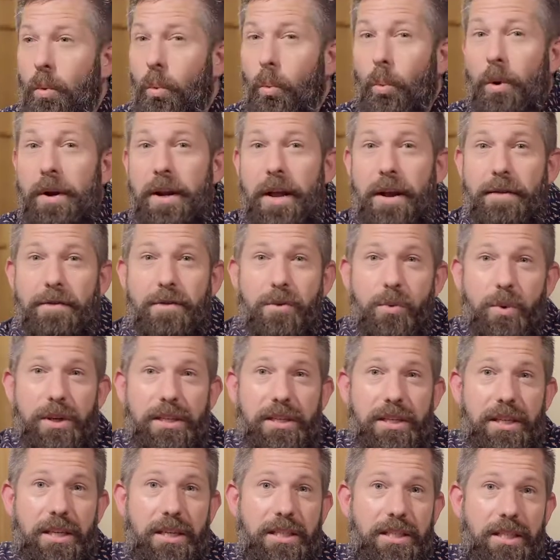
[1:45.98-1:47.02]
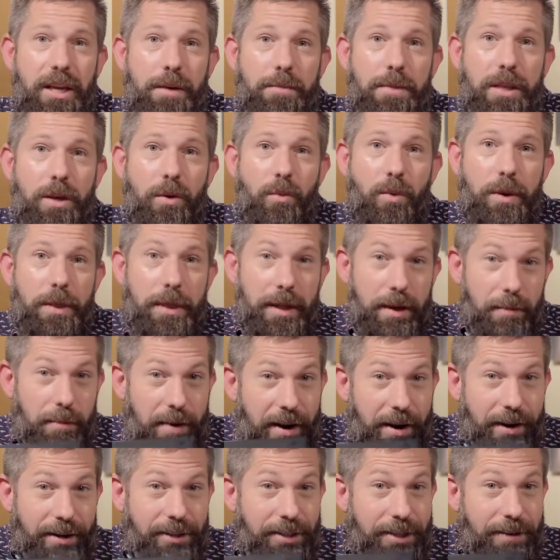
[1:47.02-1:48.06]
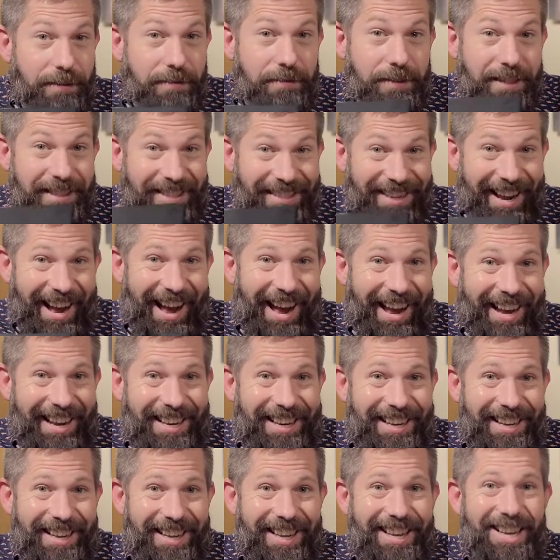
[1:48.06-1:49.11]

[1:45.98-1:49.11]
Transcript: Whenever we see something with the appearance of design,